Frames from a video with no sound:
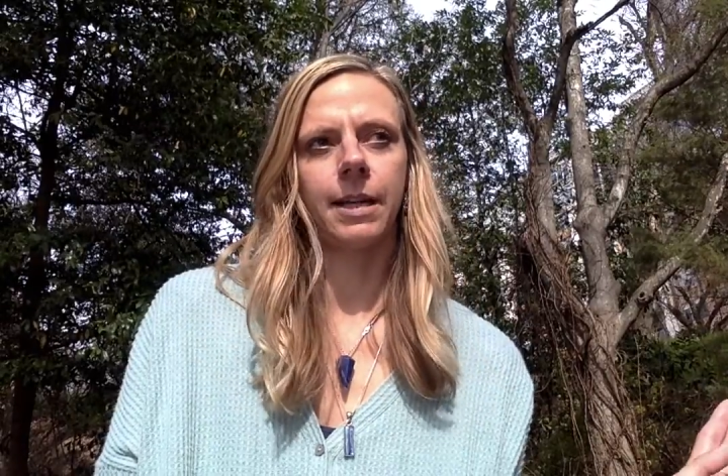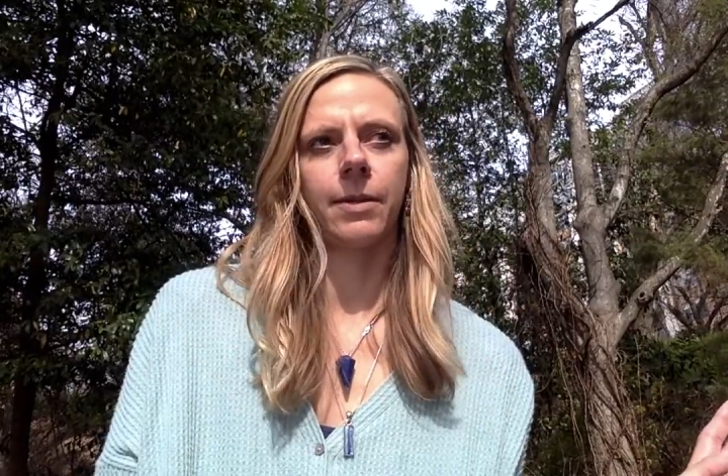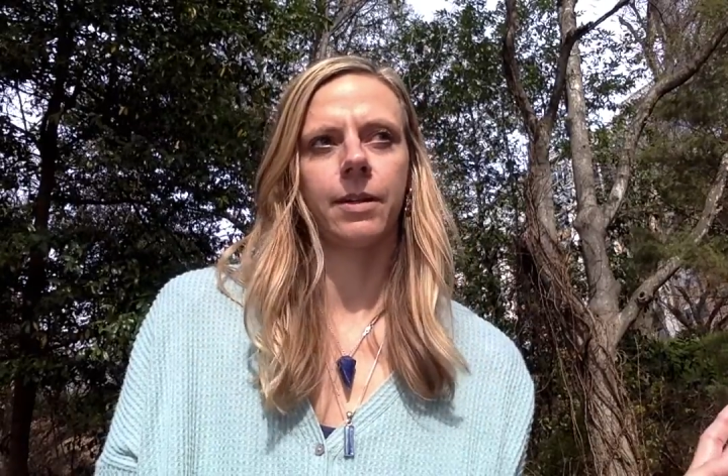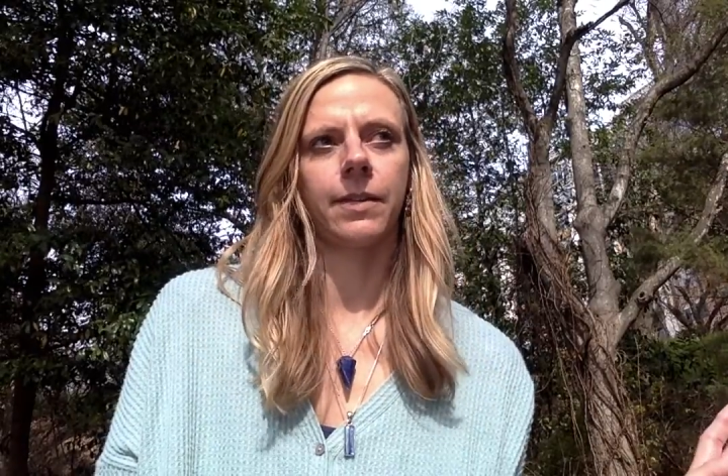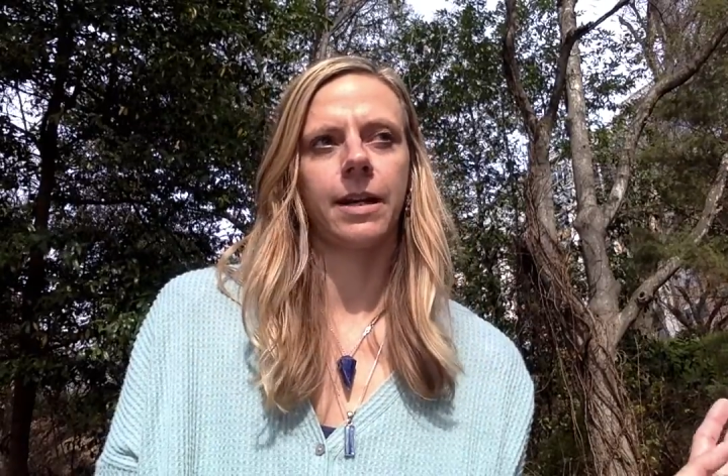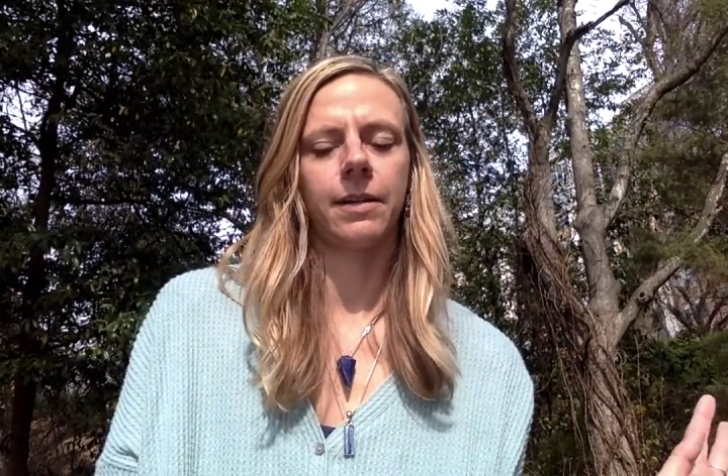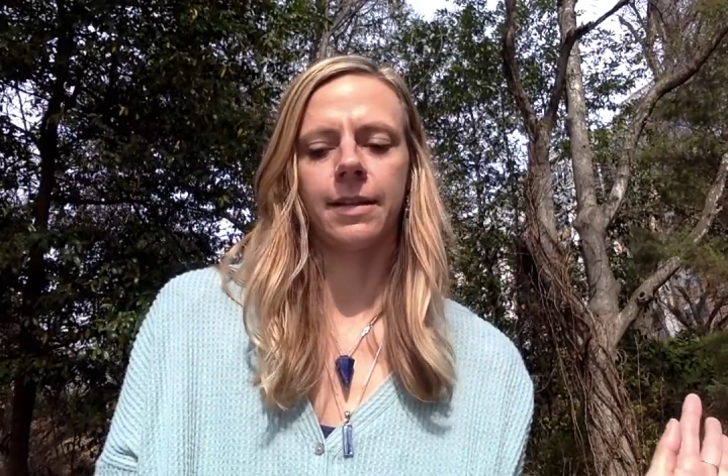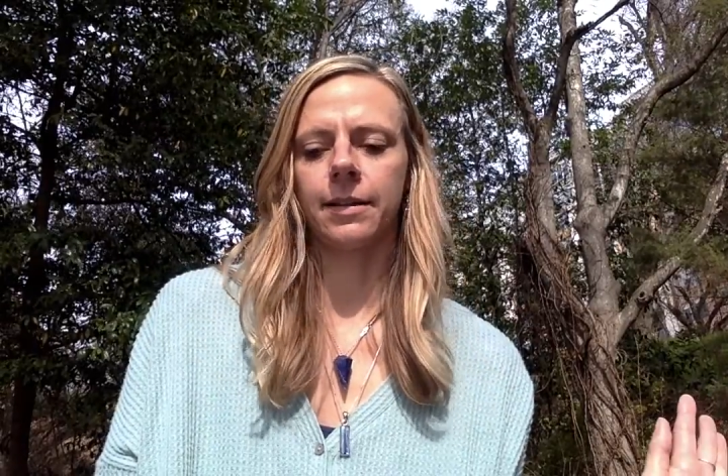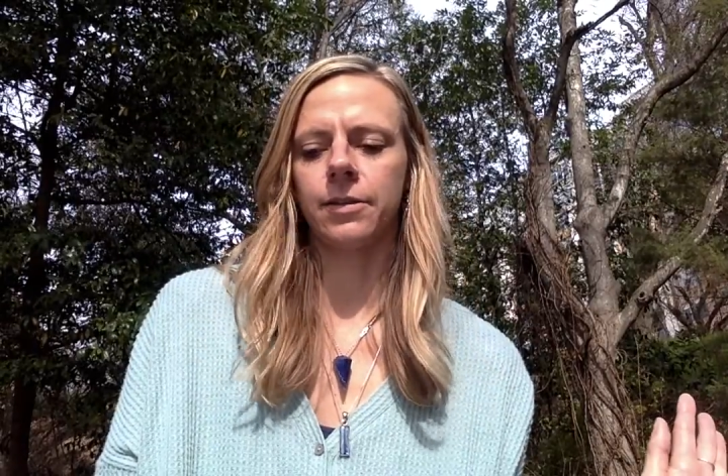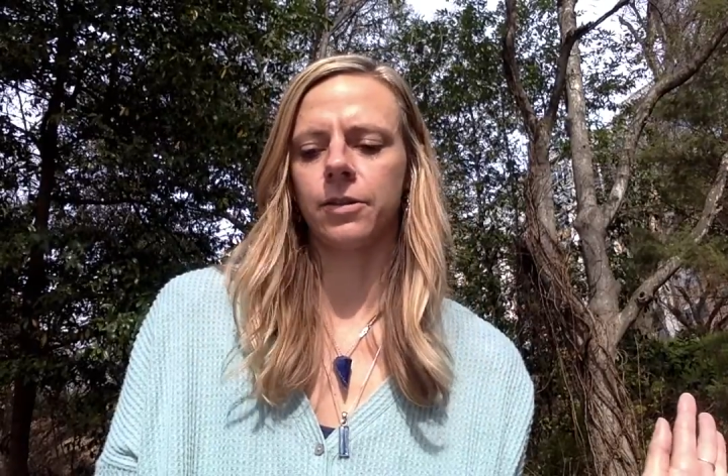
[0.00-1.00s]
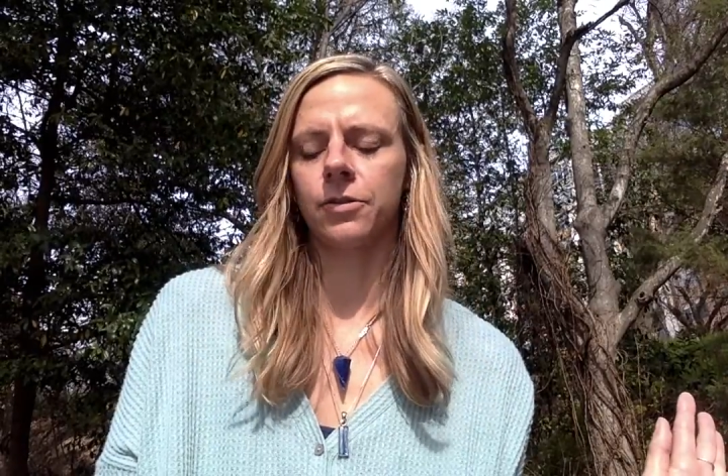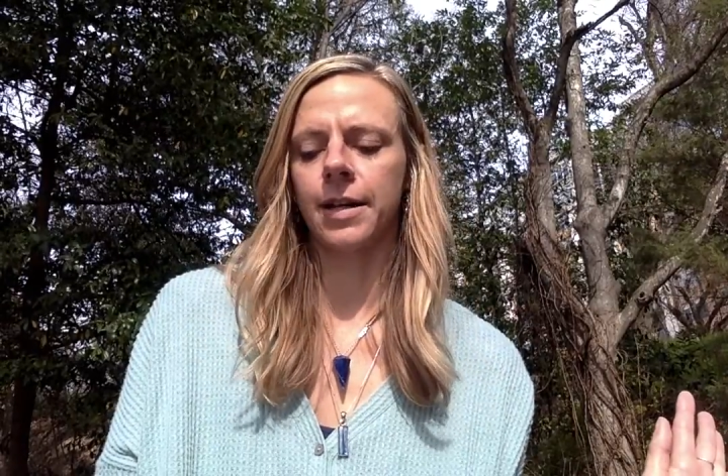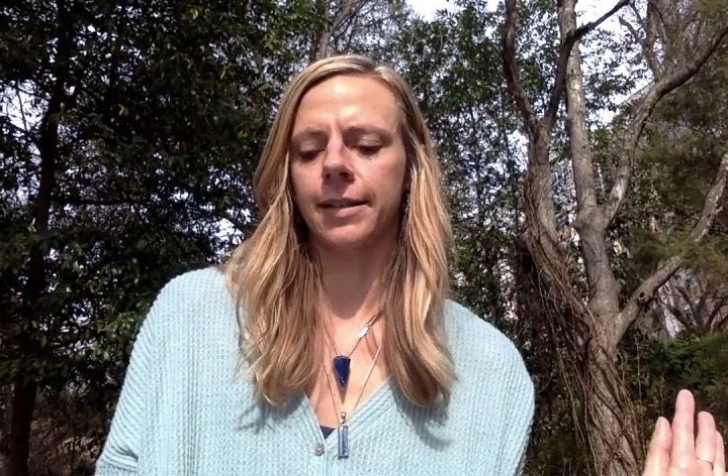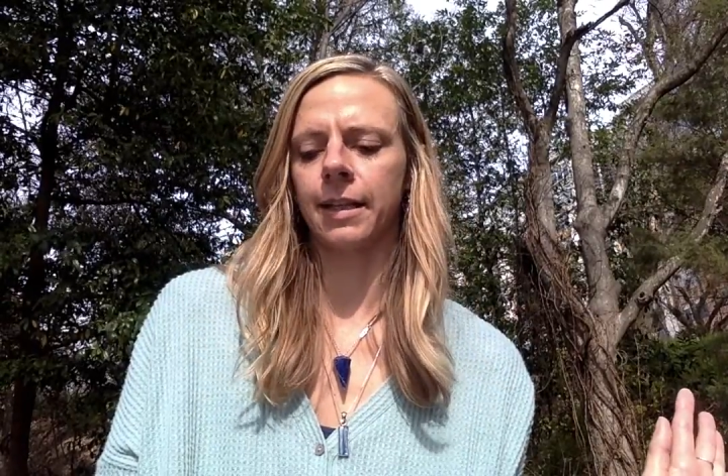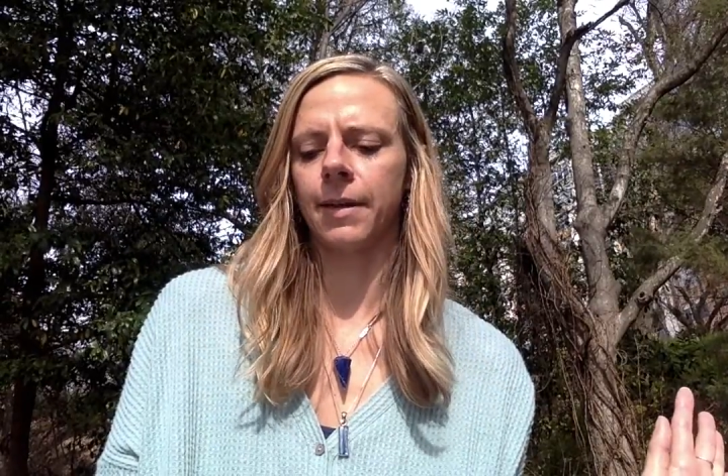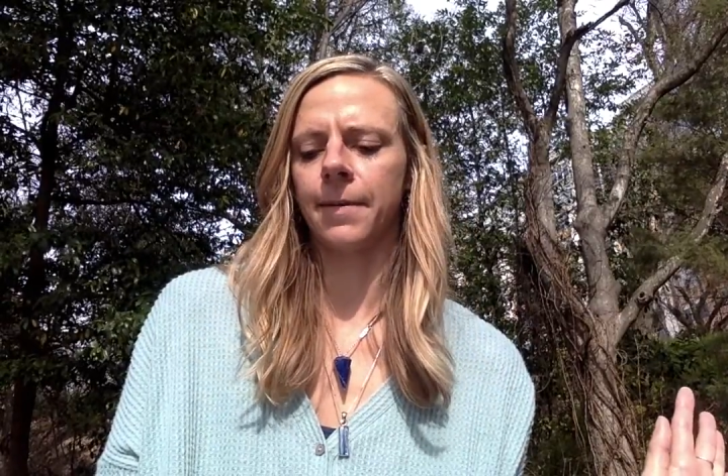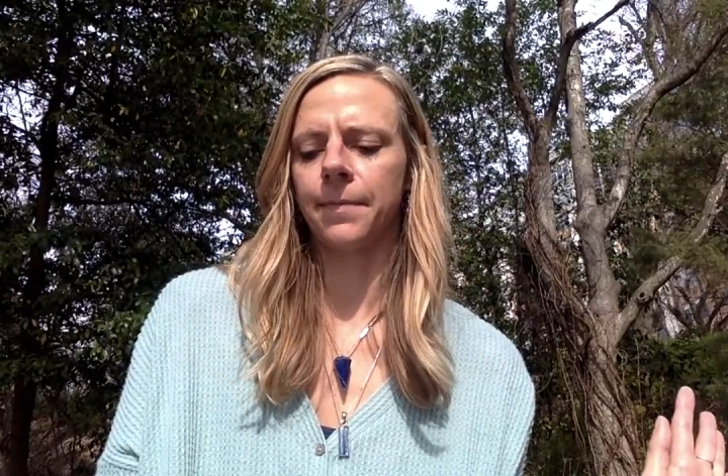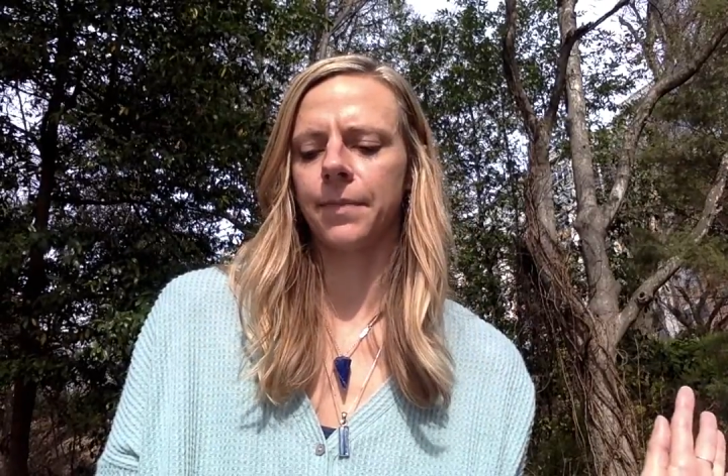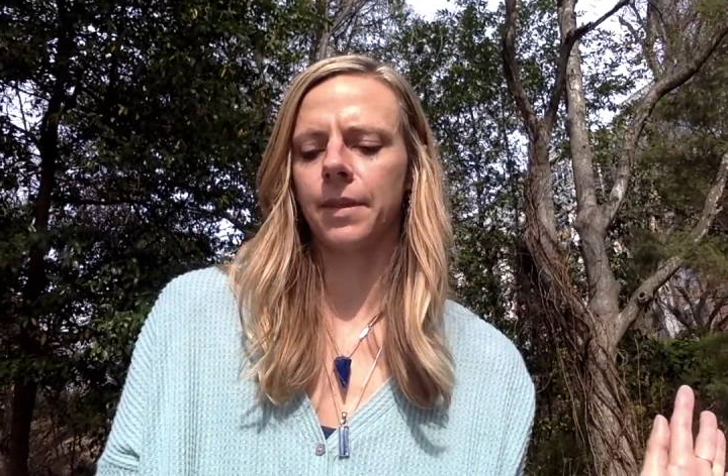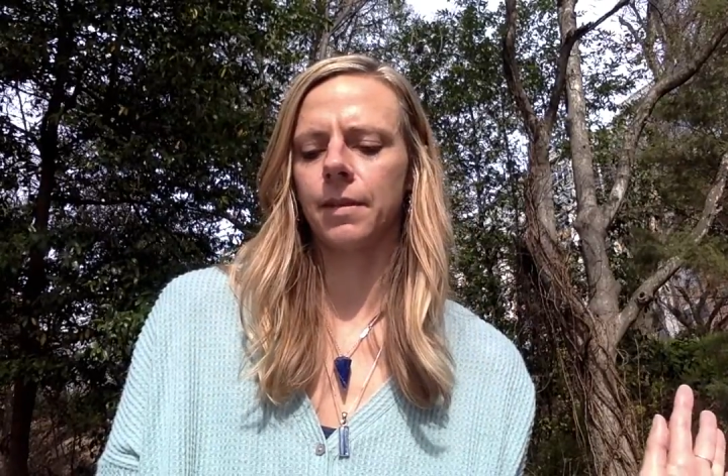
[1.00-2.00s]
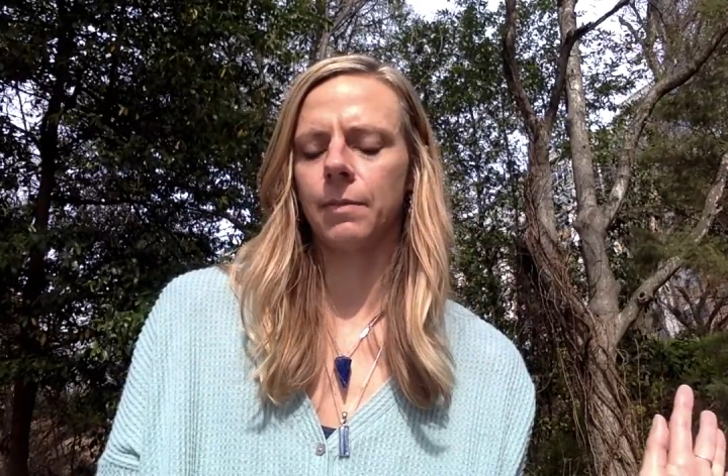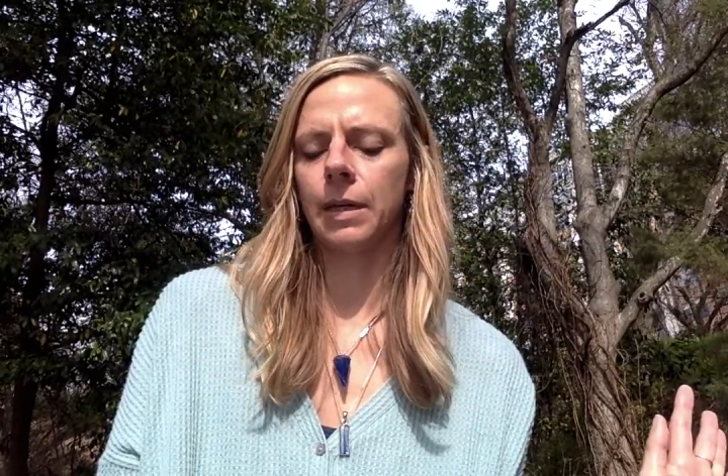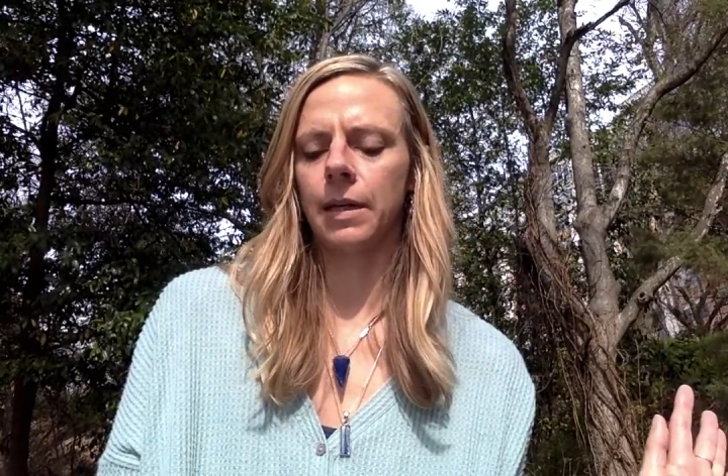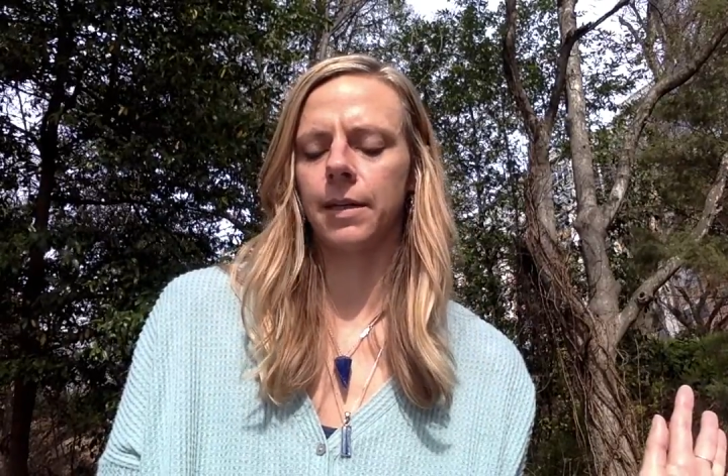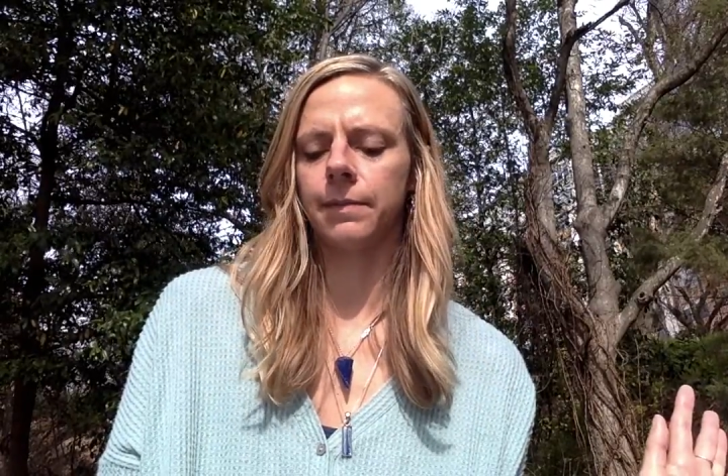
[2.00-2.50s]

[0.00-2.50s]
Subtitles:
coming over here and that's distracting me. But